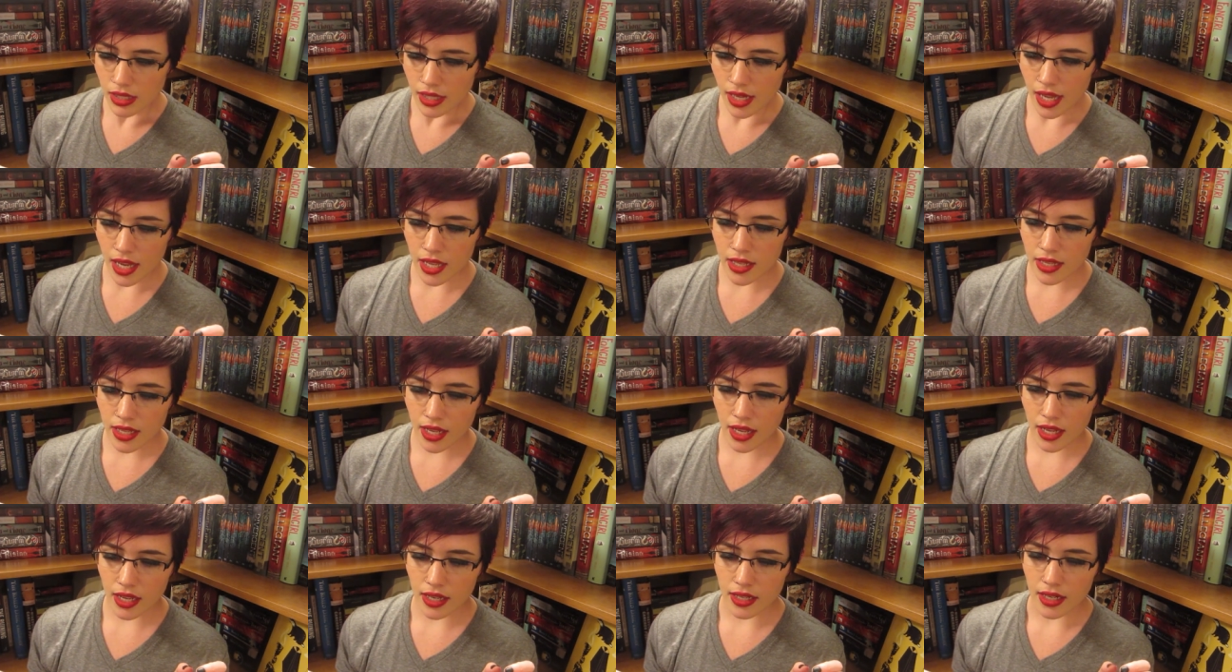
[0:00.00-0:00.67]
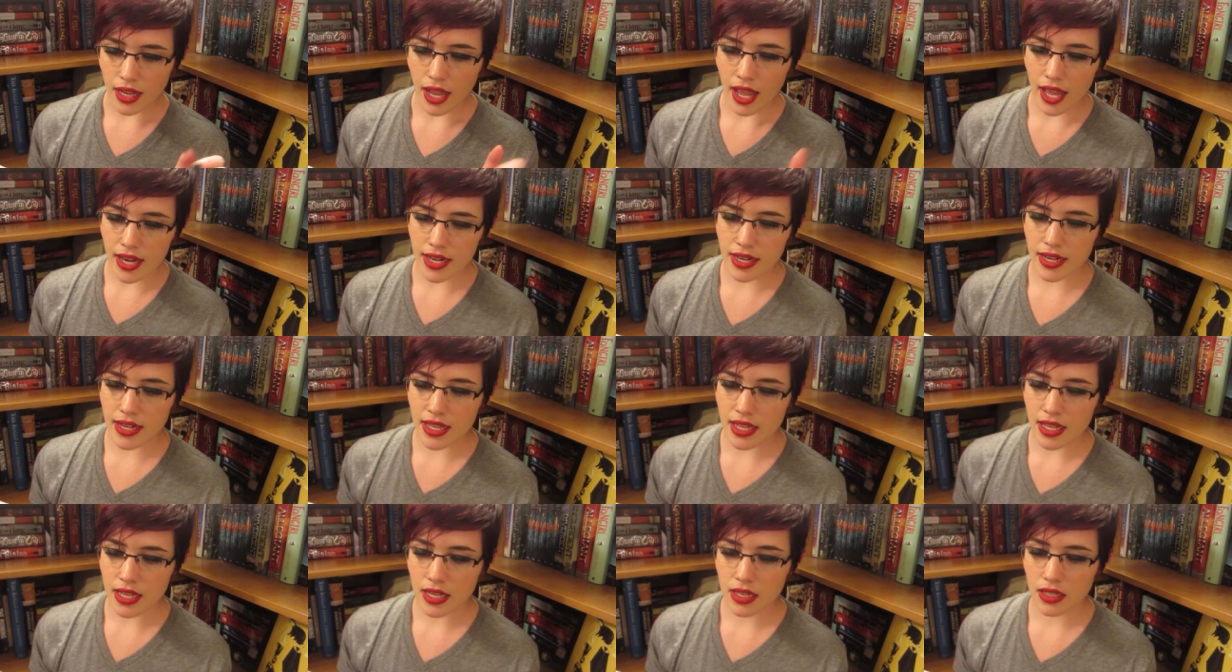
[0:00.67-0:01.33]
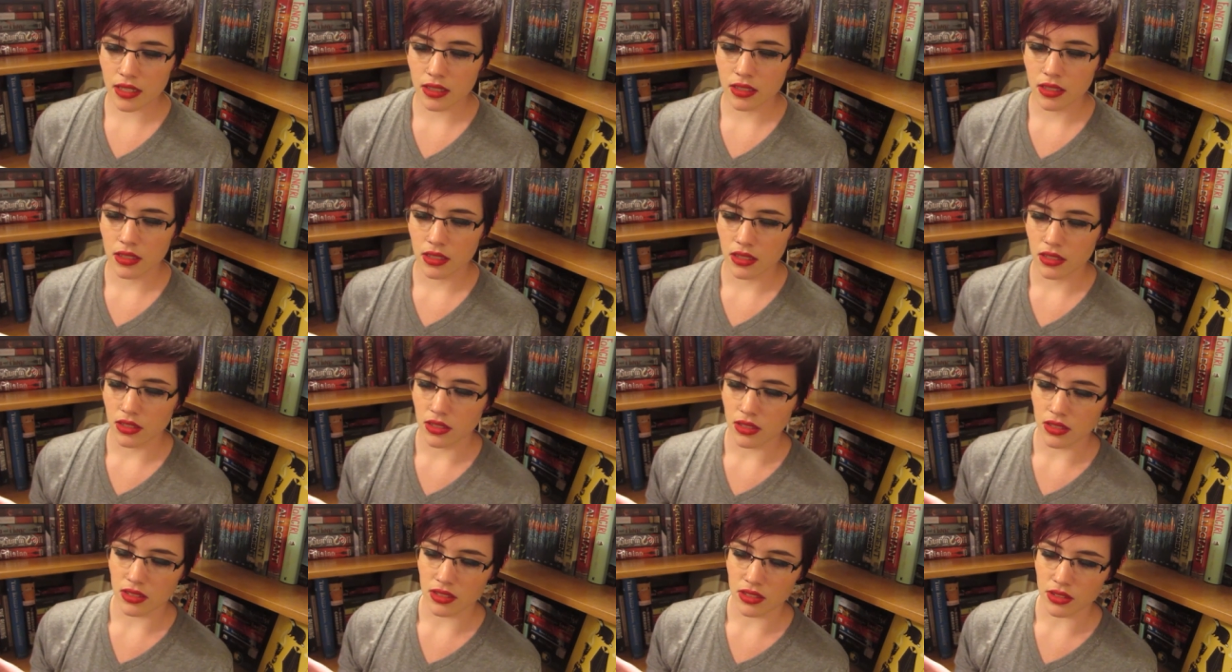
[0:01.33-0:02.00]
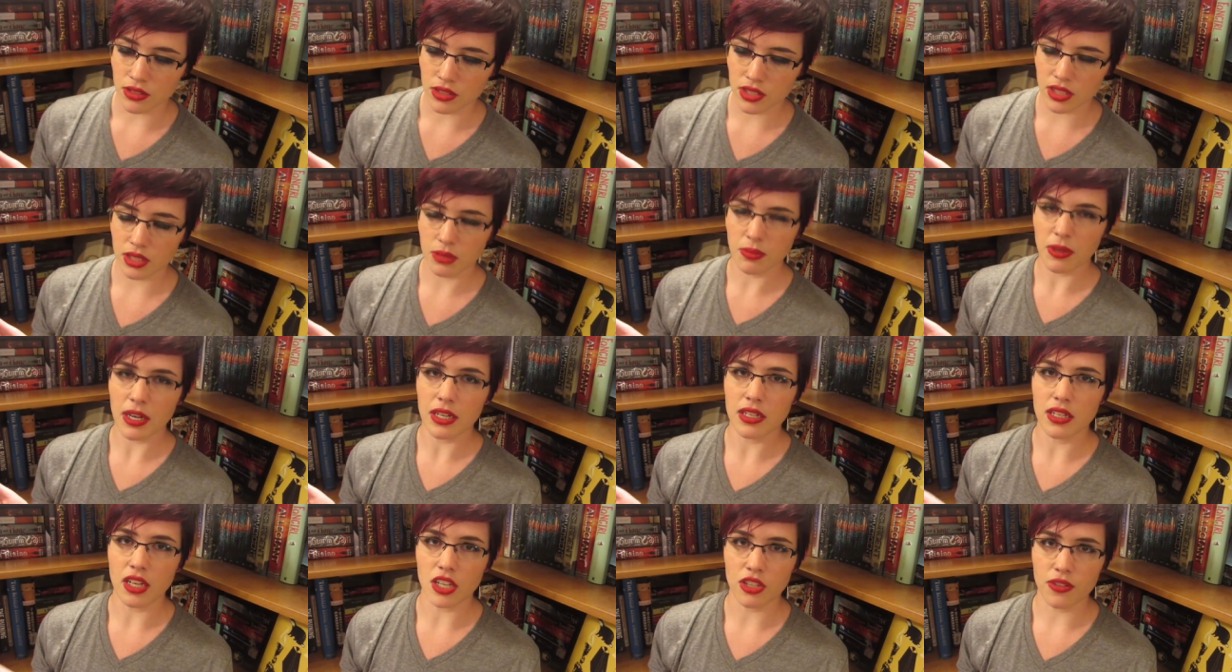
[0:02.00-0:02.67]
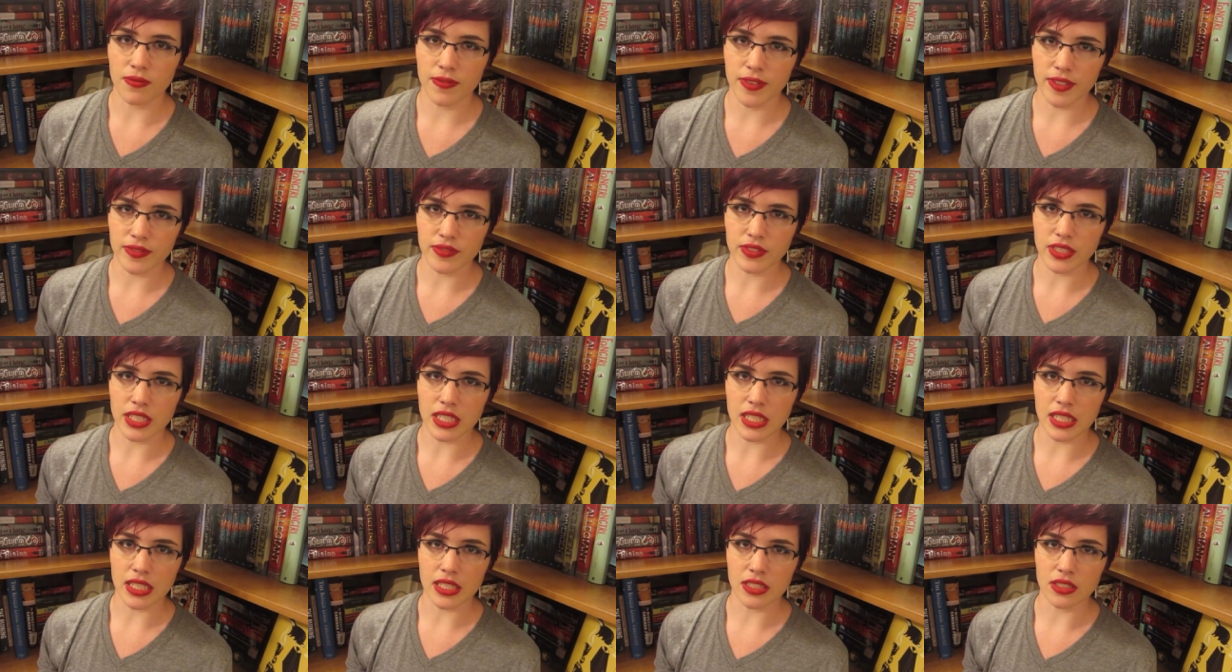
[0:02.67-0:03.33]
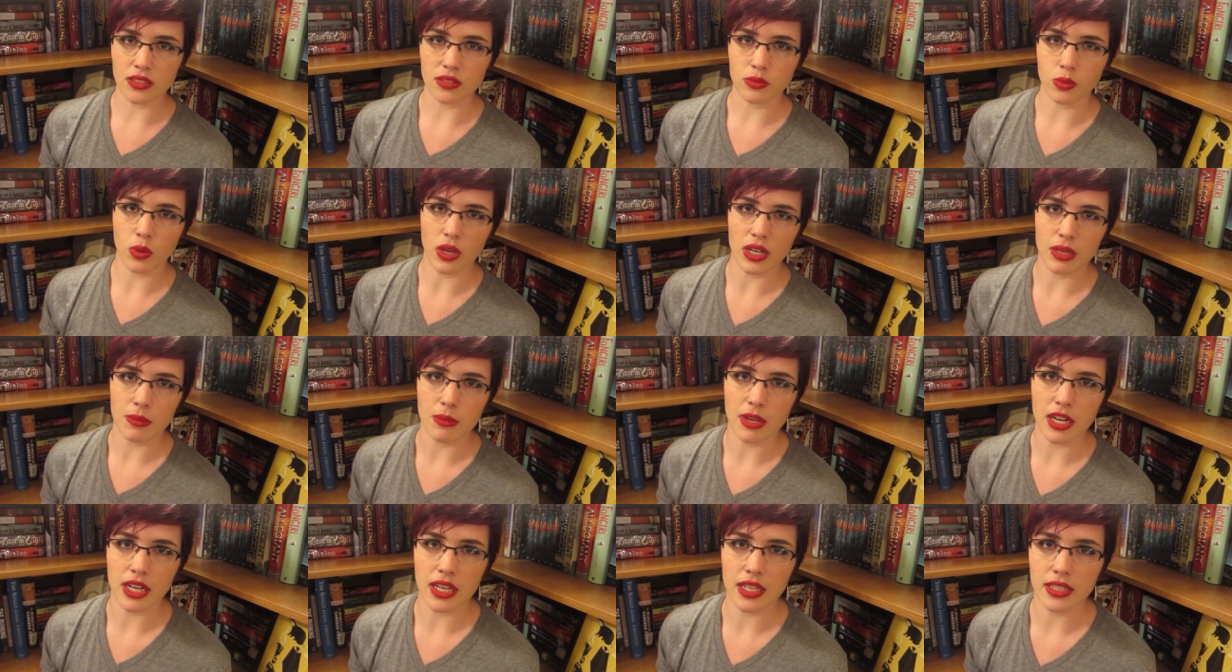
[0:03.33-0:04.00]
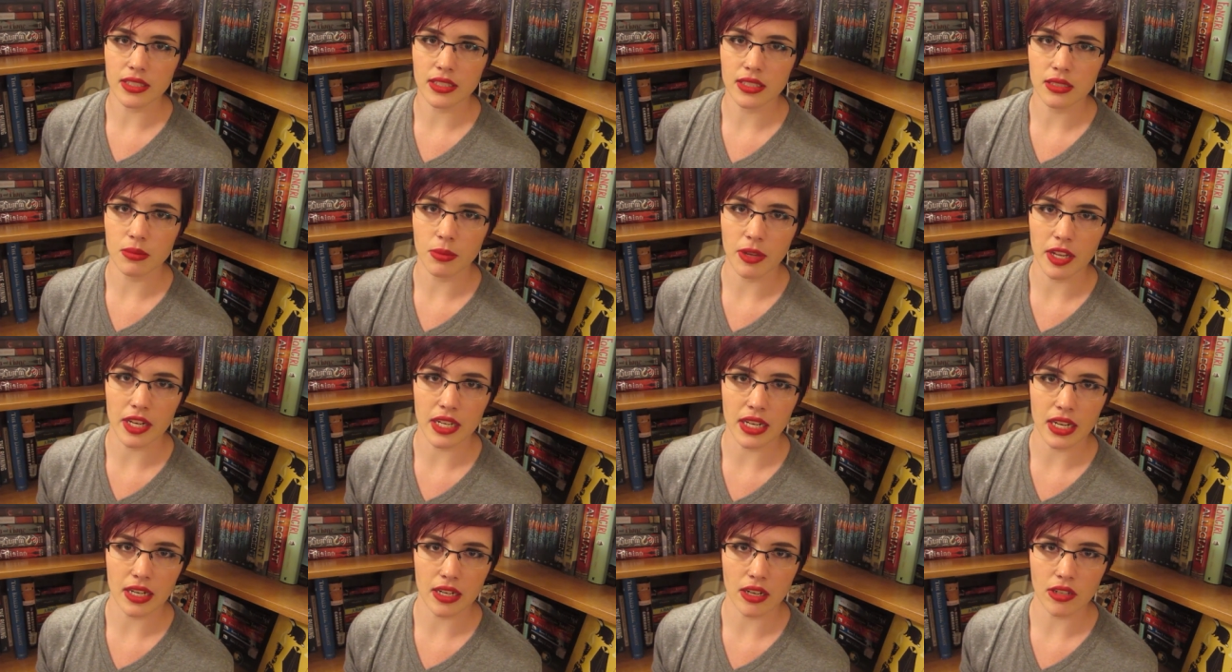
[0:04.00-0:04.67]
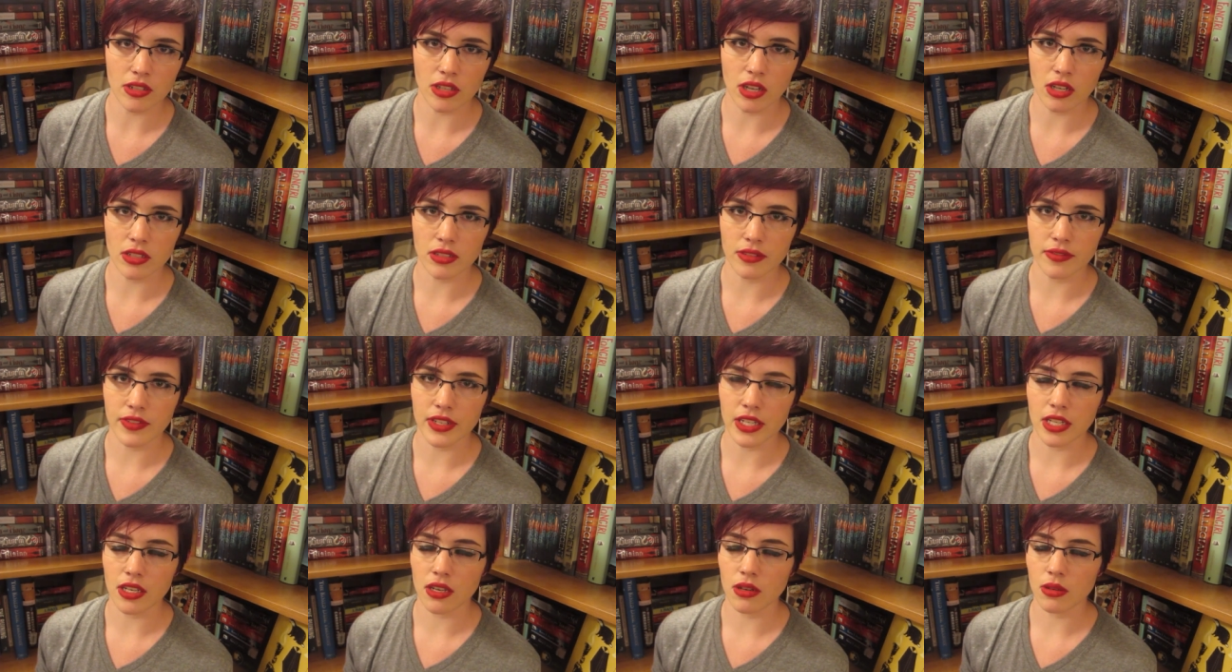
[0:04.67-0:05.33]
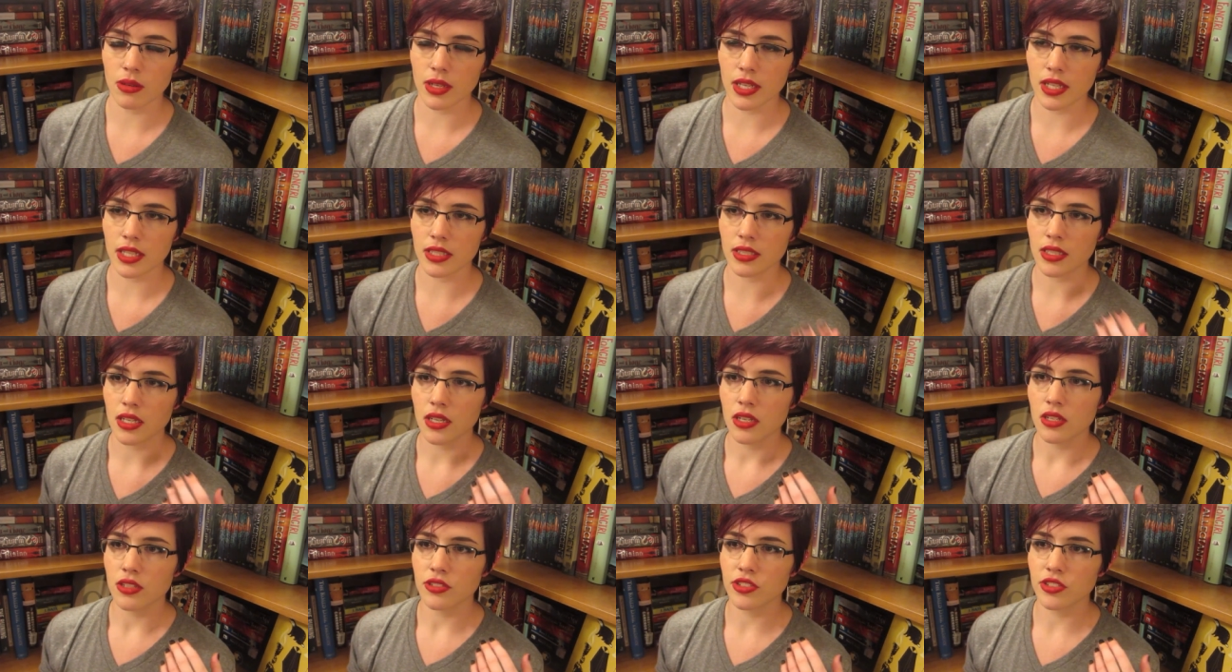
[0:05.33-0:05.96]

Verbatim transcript: and then editing usually about another 15 20 minutes depending on how long the video is